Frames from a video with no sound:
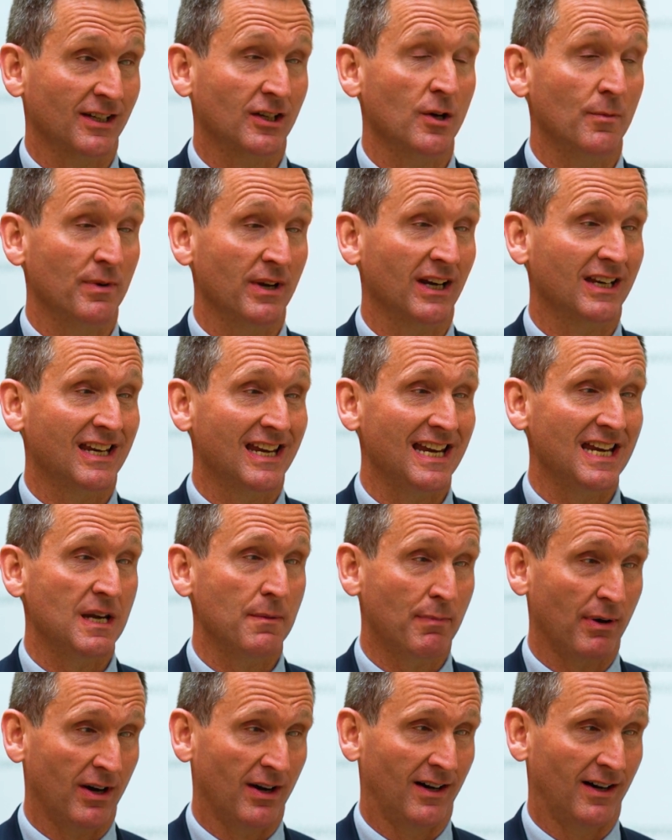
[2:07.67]
It could be a
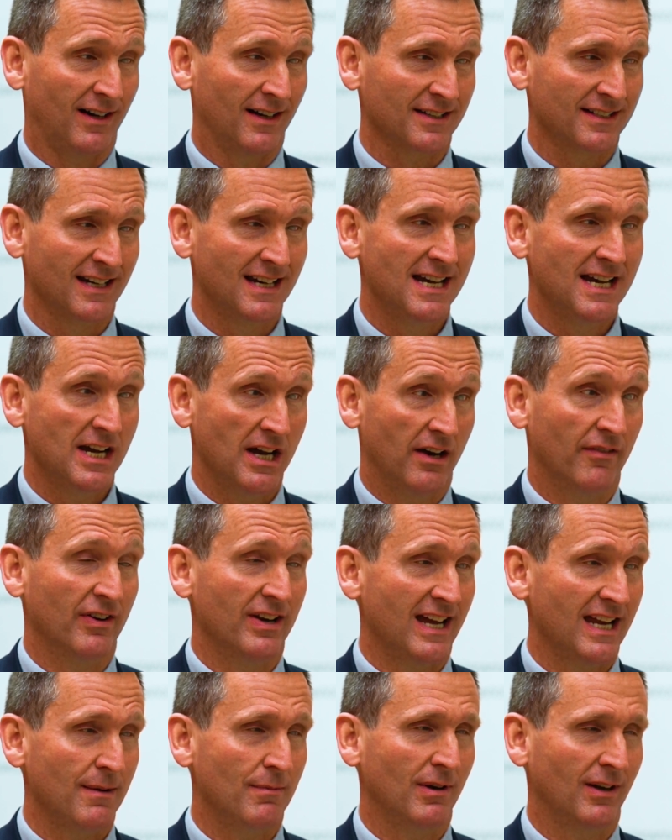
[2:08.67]
key part of
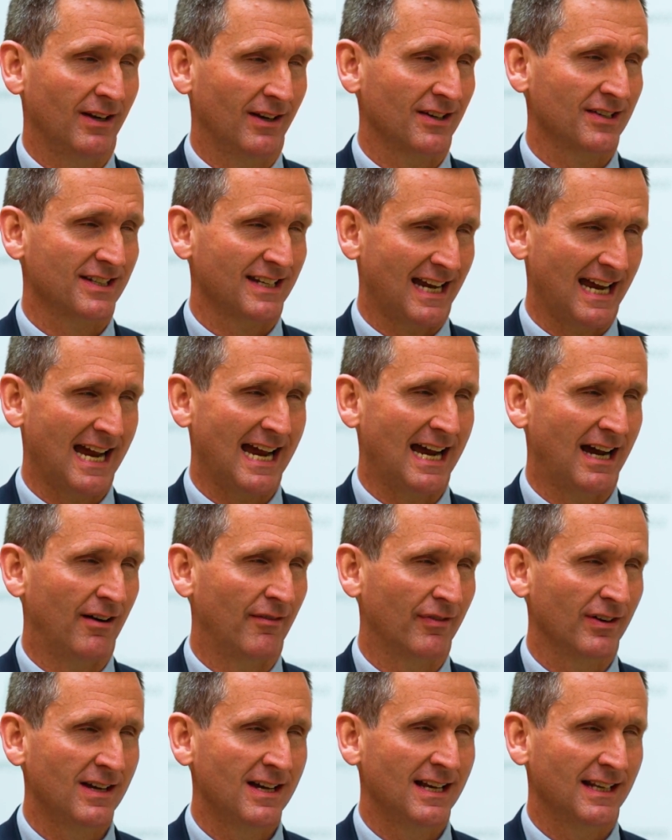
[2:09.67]
enabling us to
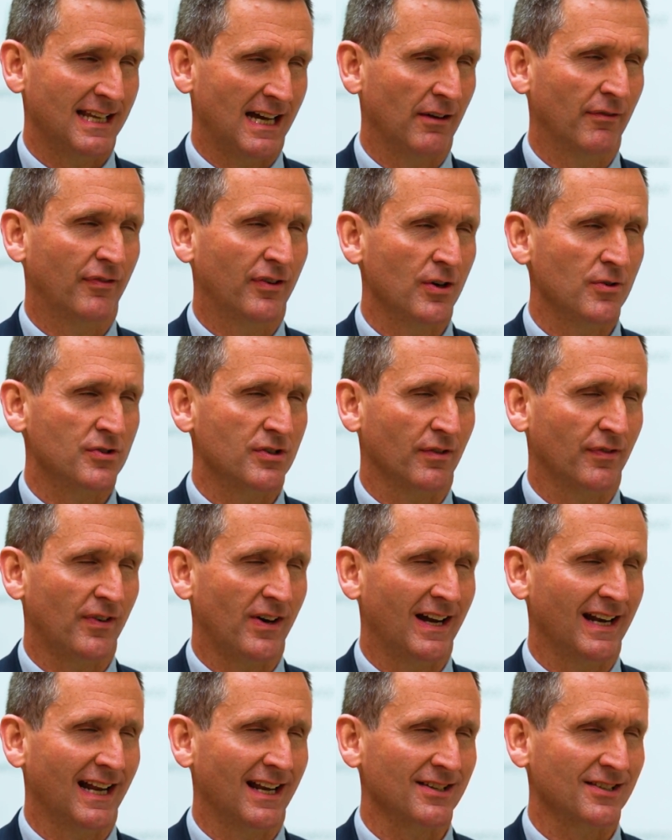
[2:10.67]
have that future
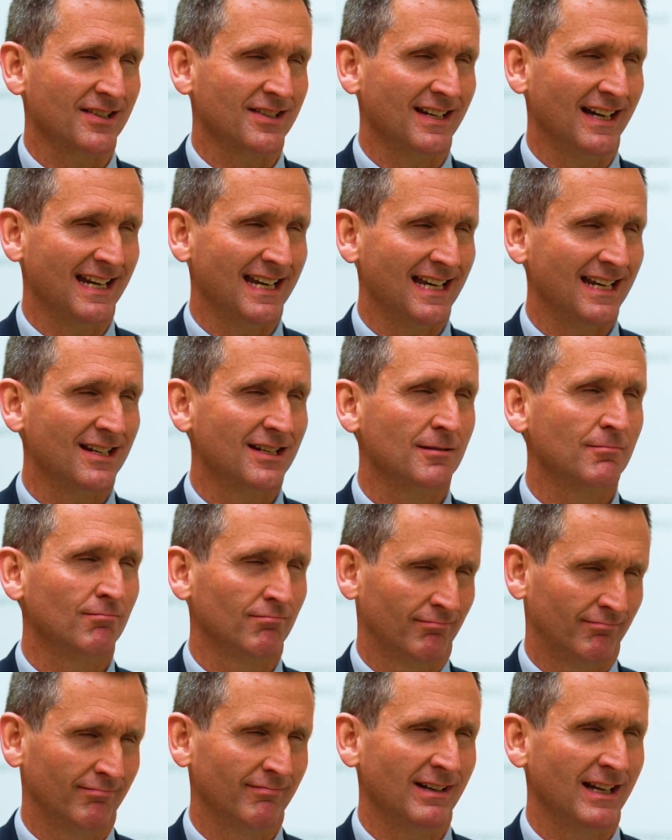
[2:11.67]
finance state
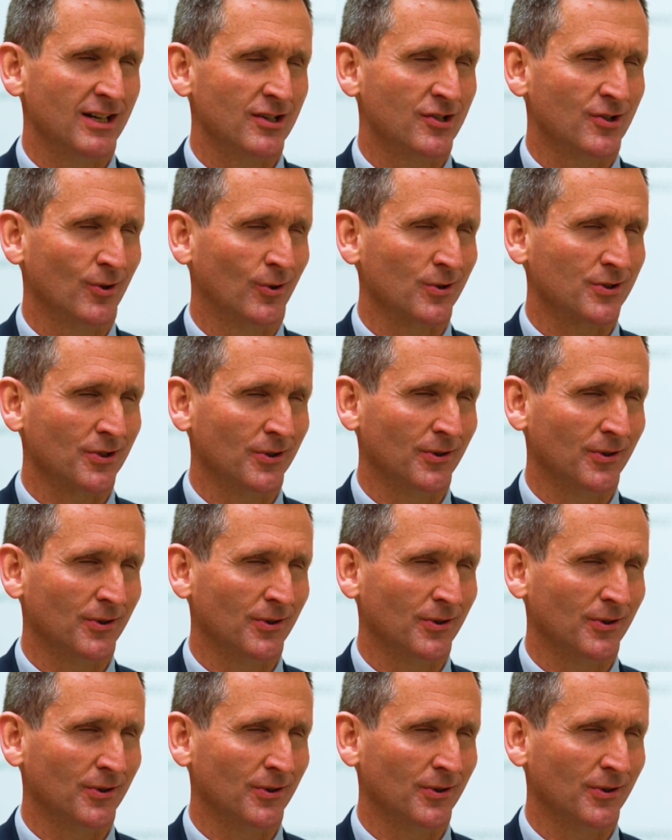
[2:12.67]
in short